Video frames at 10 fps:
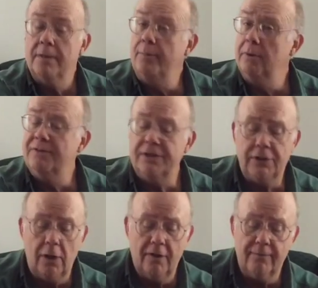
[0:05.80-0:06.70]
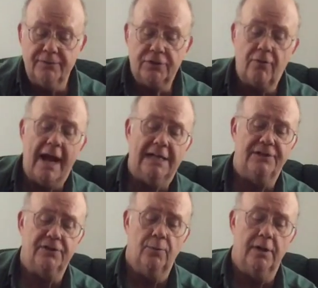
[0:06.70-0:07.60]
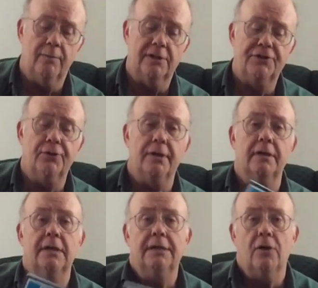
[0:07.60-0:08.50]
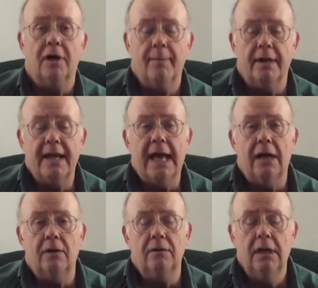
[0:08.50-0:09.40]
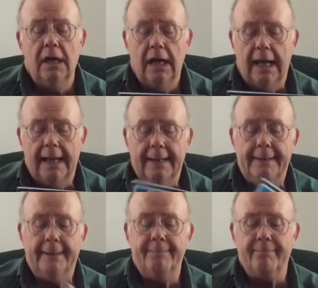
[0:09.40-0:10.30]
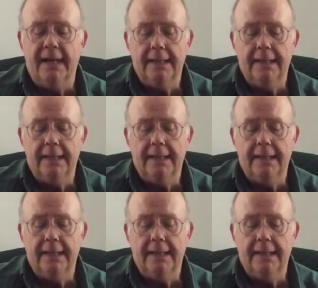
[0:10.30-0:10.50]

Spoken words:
blues guitar from scratch. This is the one I'm going to show you, talk about now. And